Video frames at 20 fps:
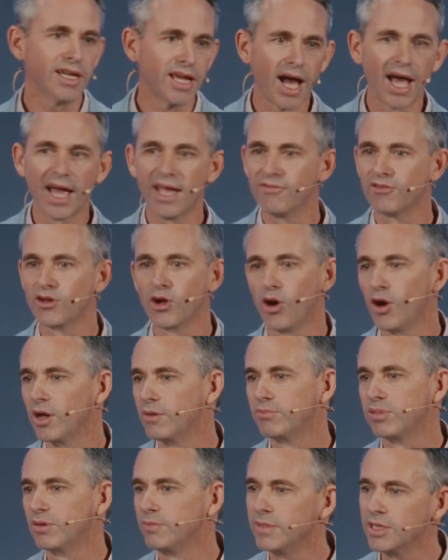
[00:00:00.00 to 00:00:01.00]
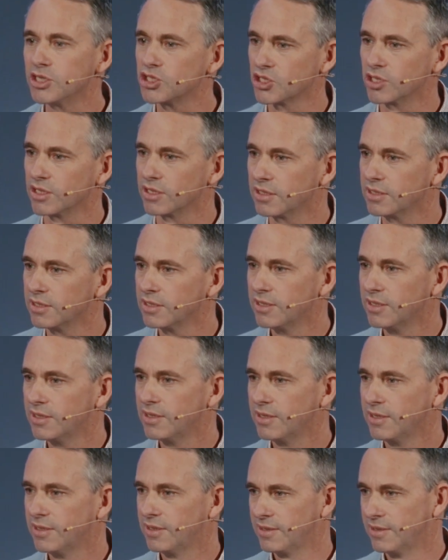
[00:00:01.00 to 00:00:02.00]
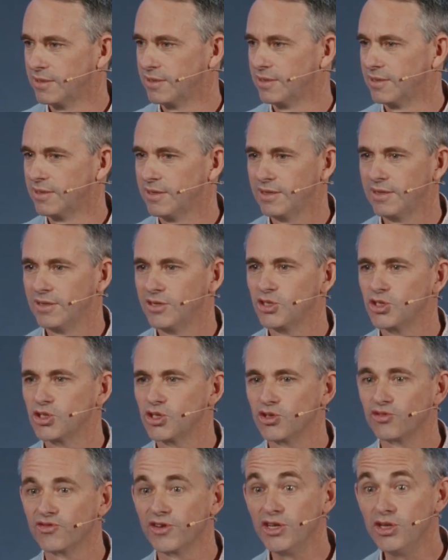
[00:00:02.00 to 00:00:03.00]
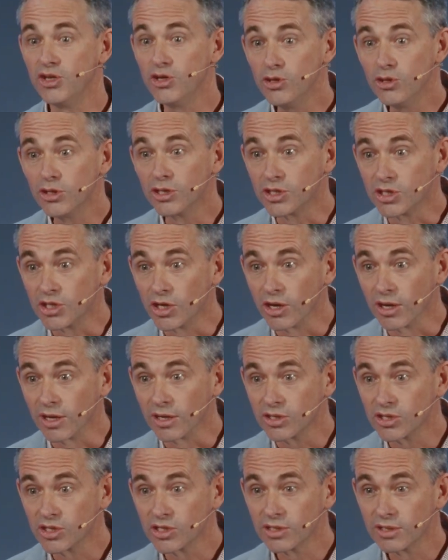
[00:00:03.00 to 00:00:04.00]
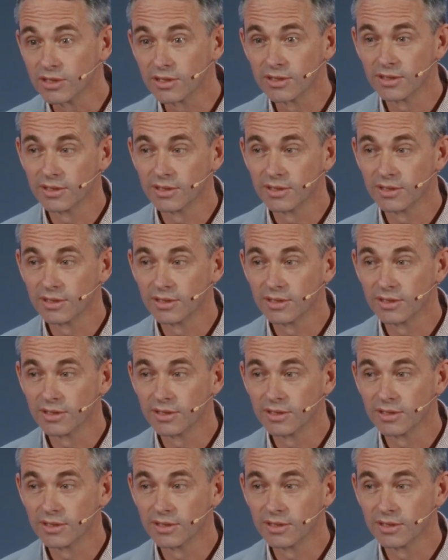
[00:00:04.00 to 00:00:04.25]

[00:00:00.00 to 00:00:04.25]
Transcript: gave God permission to renew the church.